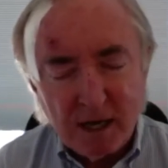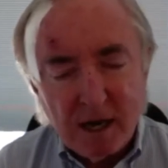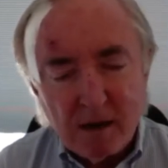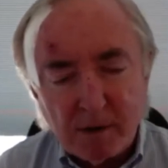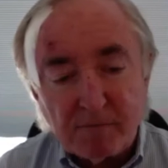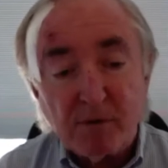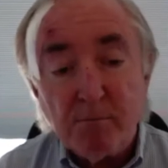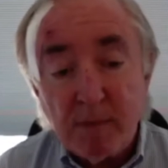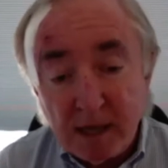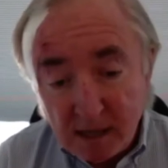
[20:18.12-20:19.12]
But for
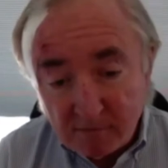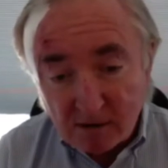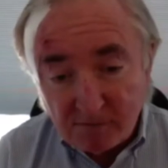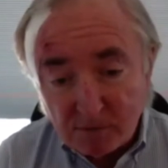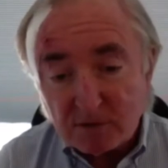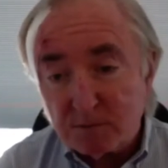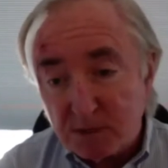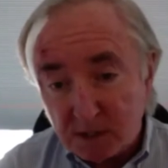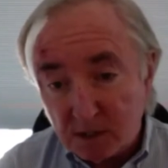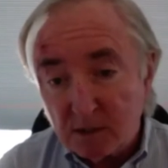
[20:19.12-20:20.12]
many of our folks,
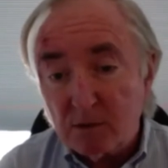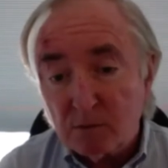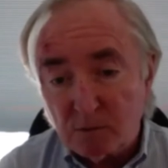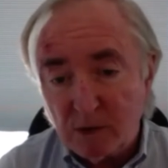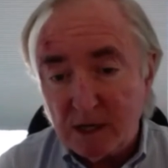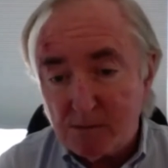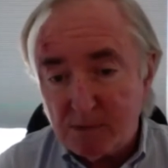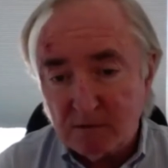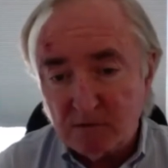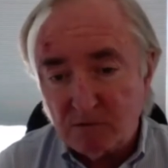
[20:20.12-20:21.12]
particularly those who end up on the
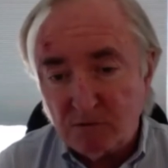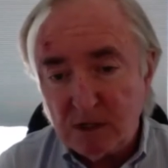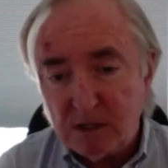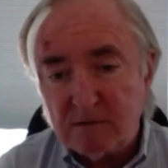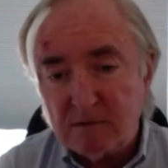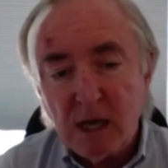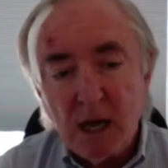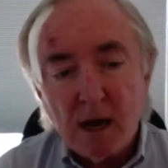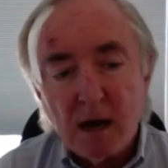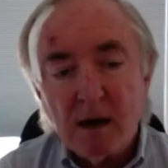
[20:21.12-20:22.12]
streets,
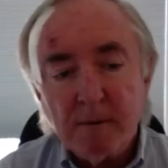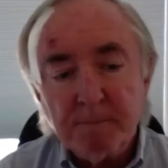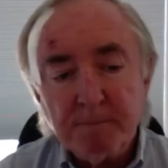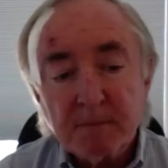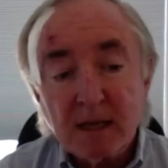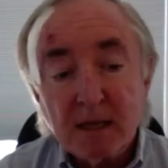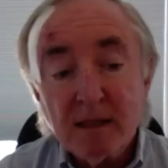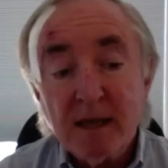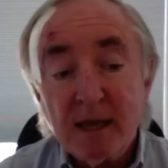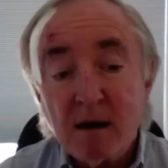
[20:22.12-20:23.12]

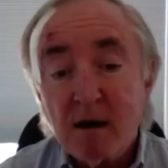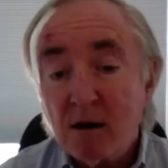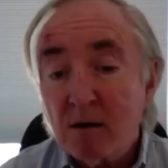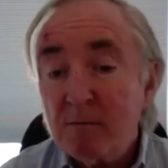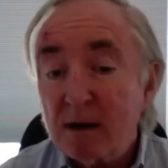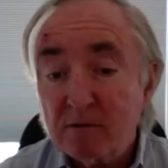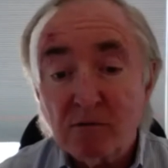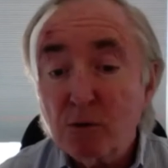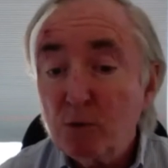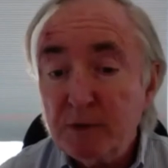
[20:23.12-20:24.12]
they are about as
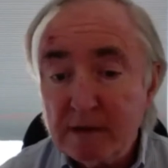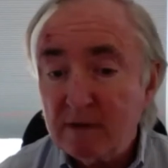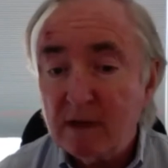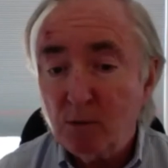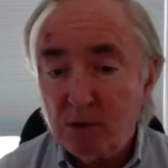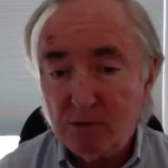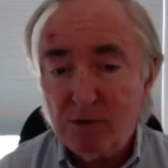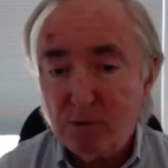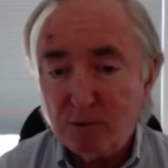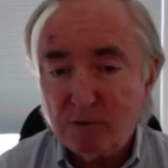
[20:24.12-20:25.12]
lonely as anyone you know.
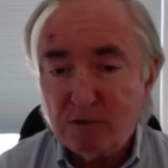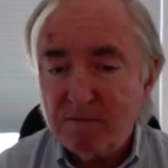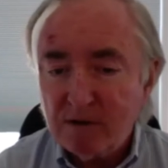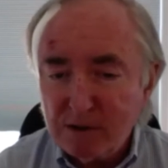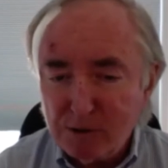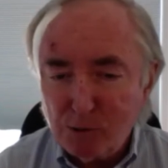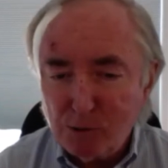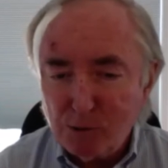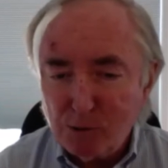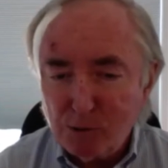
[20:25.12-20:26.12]
So it's a very
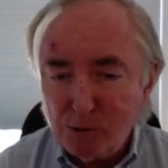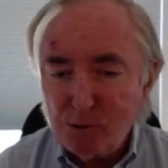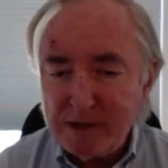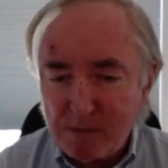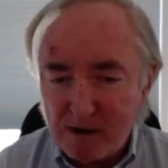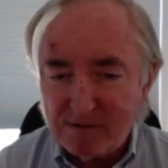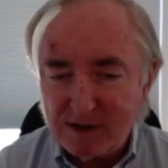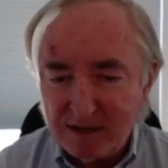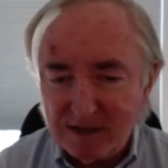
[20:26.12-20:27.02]
lonely poverty.